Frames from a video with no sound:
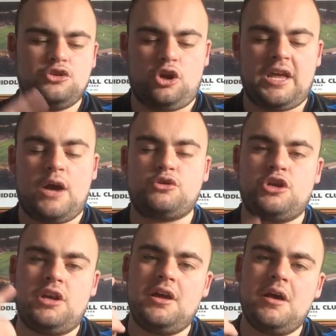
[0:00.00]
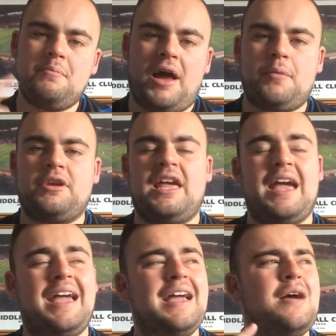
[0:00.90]
Johnny Howson, Paddy
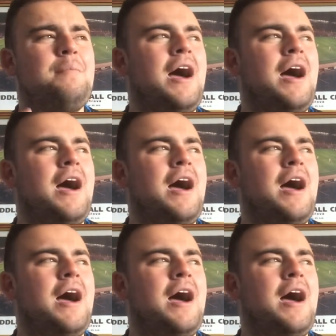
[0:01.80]
McNair.